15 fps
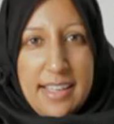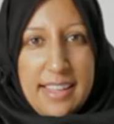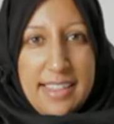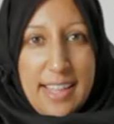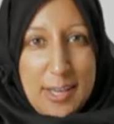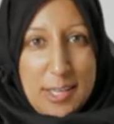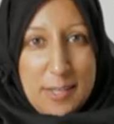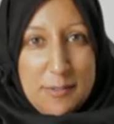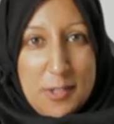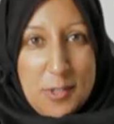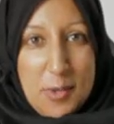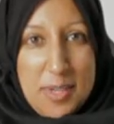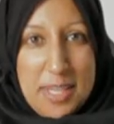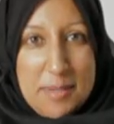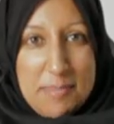Thank you for
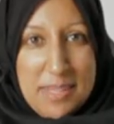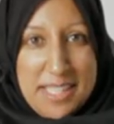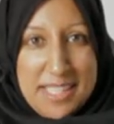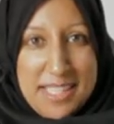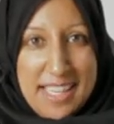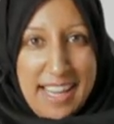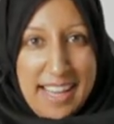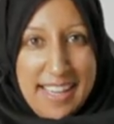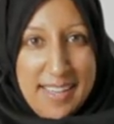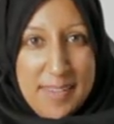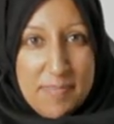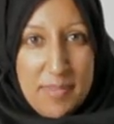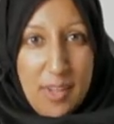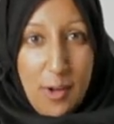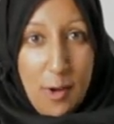joining me today.
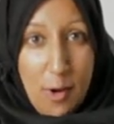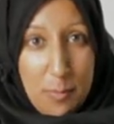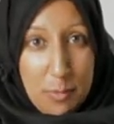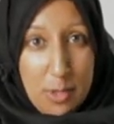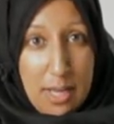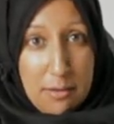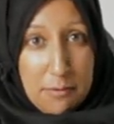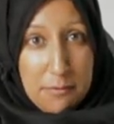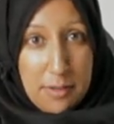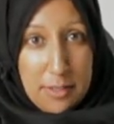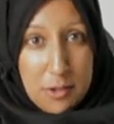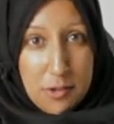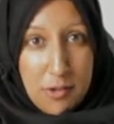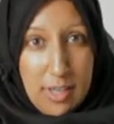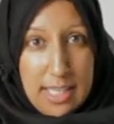I hope you have
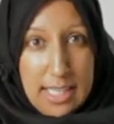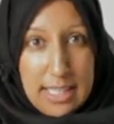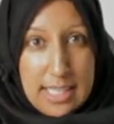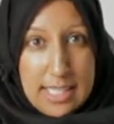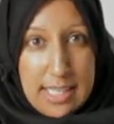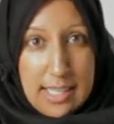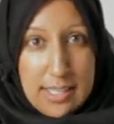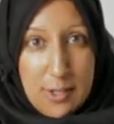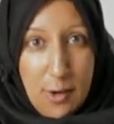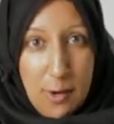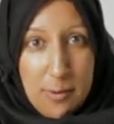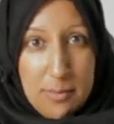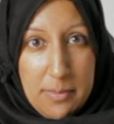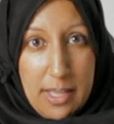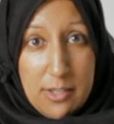fun trying this at
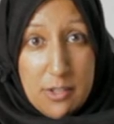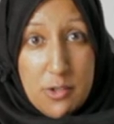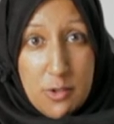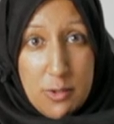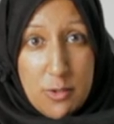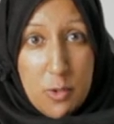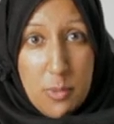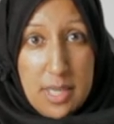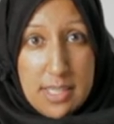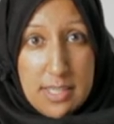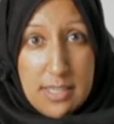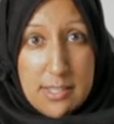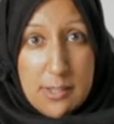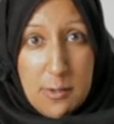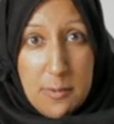home, and do tweet
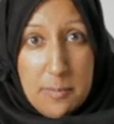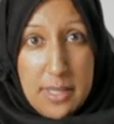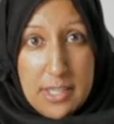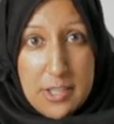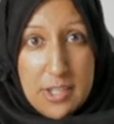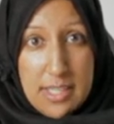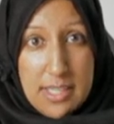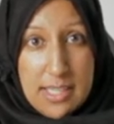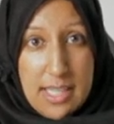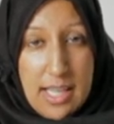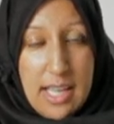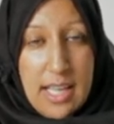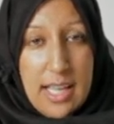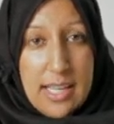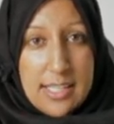us your pictures
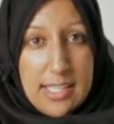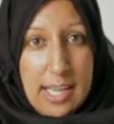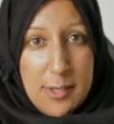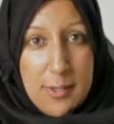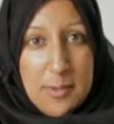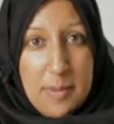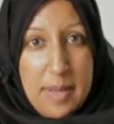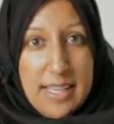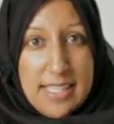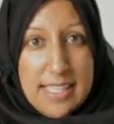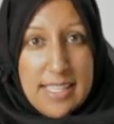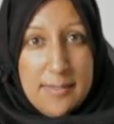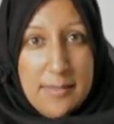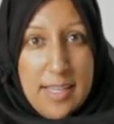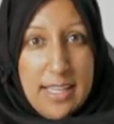at Ahlul Bayt
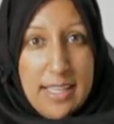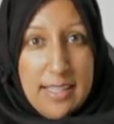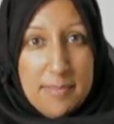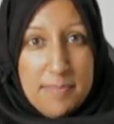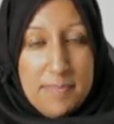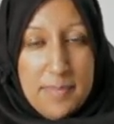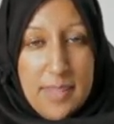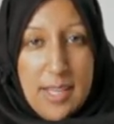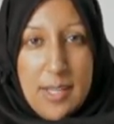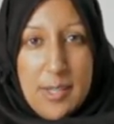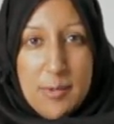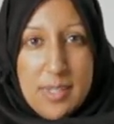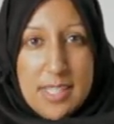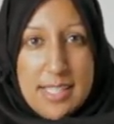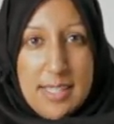TV.
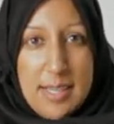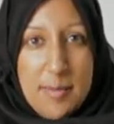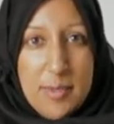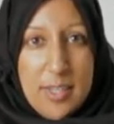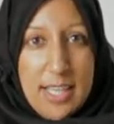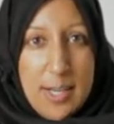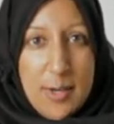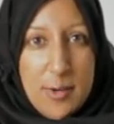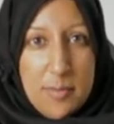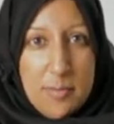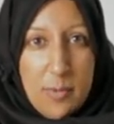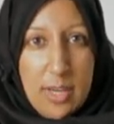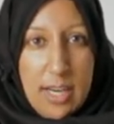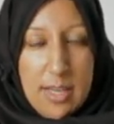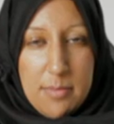Wassalamu alaikum
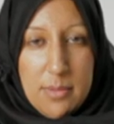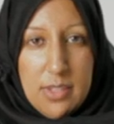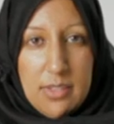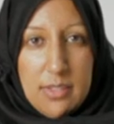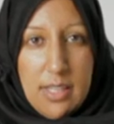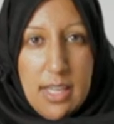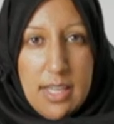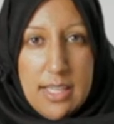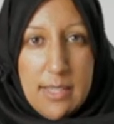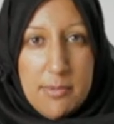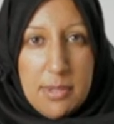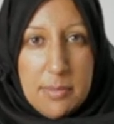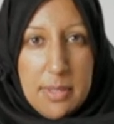wa rahmatullahi wa